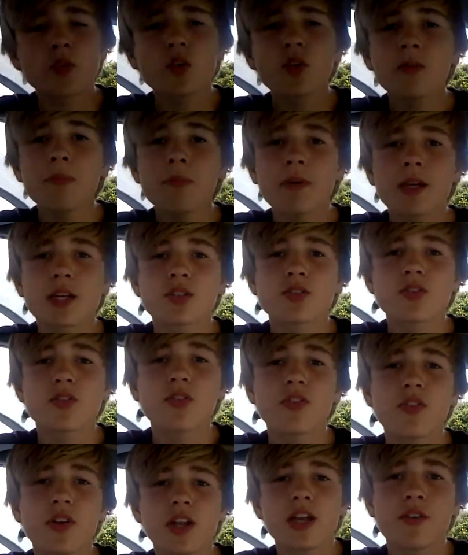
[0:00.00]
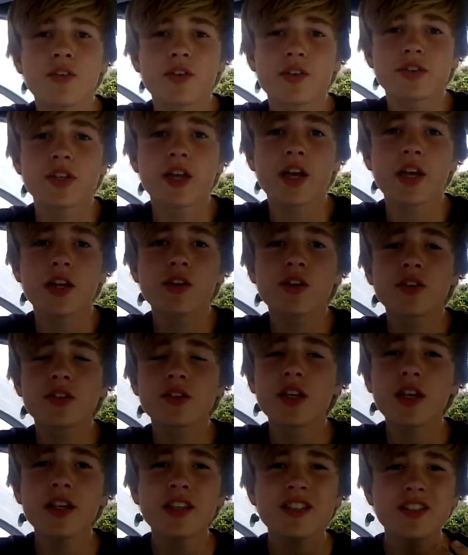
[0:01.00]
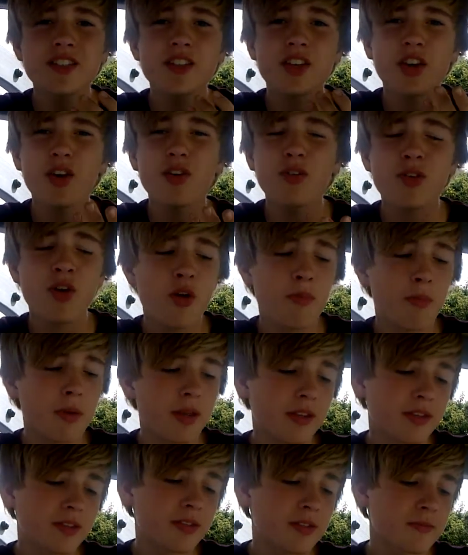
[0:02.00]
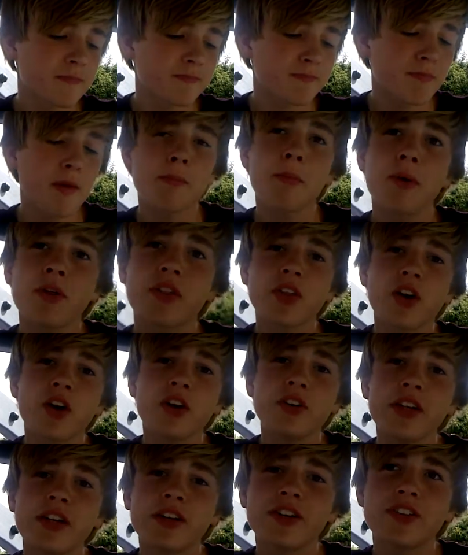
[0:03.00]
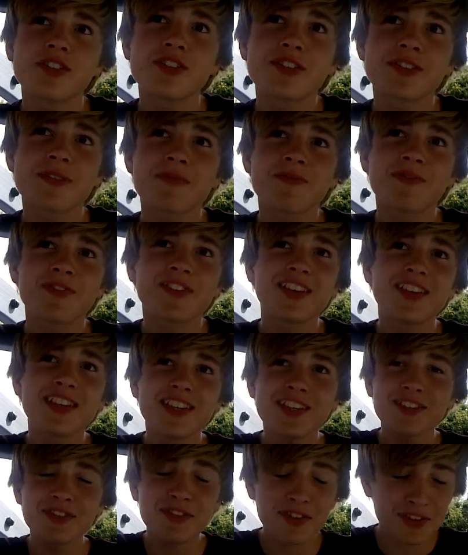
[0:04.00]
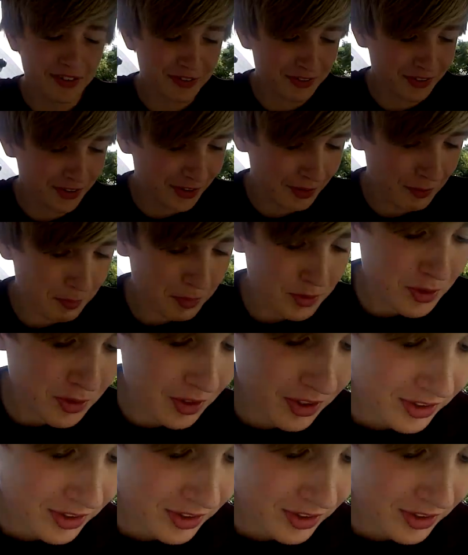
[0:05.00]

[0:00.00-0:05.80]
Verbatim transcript: Good mixture of flavours there. You can taste the cocoa beans made by the Ghanaians. It's very, very good. Would you